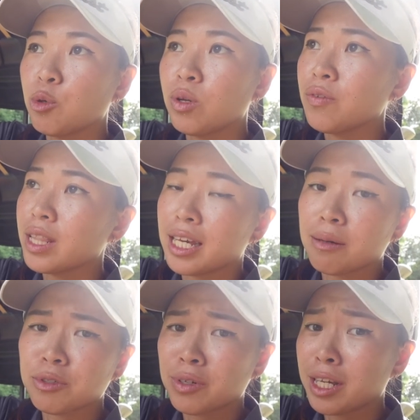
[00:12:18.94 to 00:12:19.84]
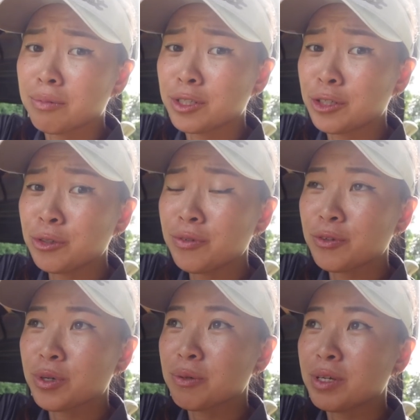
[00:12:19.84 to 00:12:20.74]
with a layup, it's really up to you. If
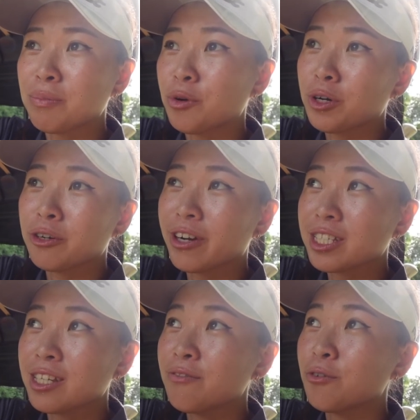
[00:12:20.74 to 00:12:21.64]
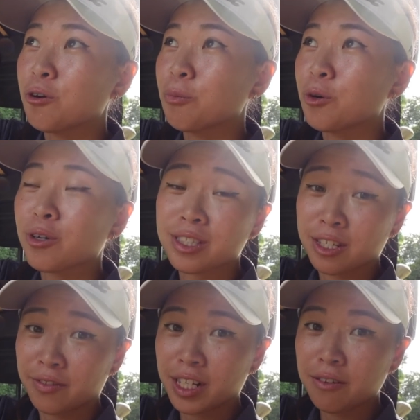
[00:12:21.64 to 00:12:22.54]
you want to be more aggressive or more
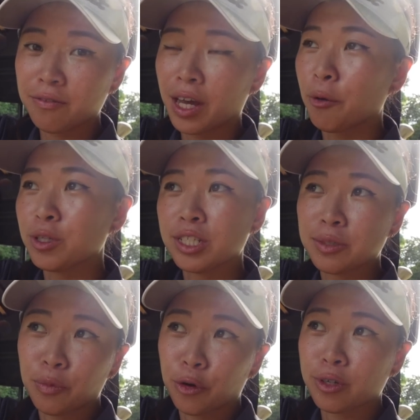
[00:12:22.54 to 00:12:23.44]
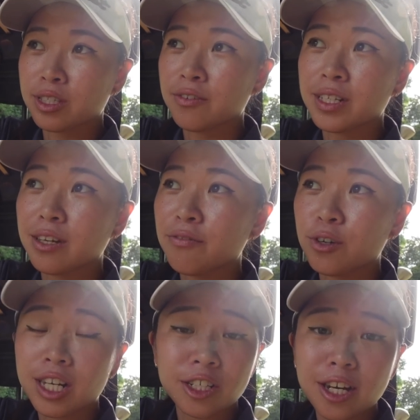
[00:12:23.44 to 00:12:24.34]
conservative, I was just more conservative
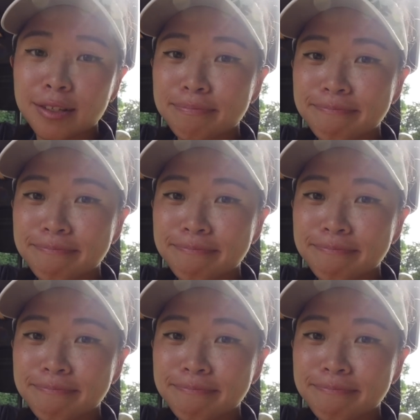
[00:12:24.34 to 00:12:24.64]
for that shot.